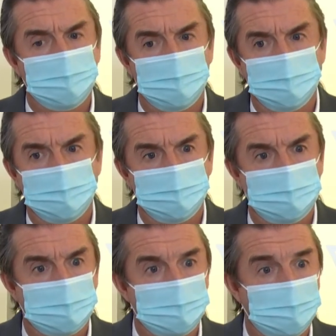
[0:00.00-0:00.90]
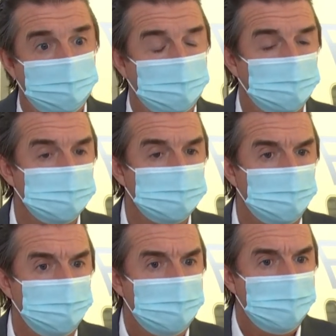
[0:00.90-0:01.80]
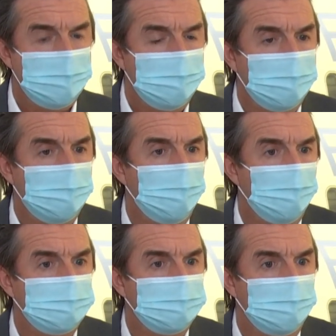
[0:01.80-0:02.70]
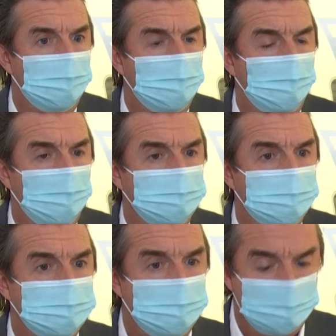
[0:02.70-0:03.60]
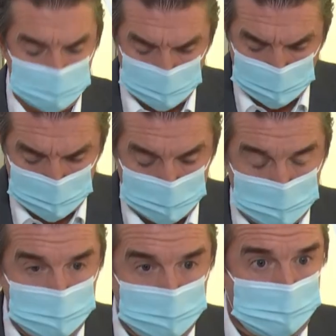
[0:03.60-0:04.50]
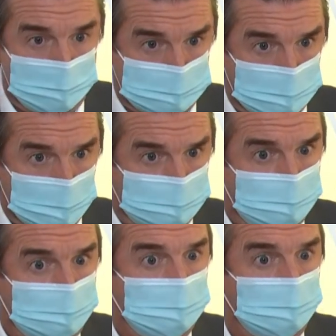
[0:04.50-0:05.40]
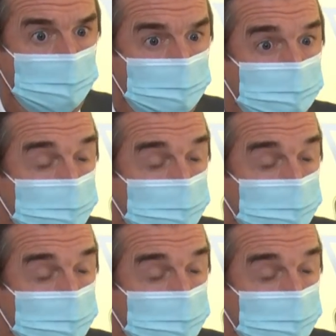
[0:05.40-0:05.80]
or the aircraft, but also what has been started and already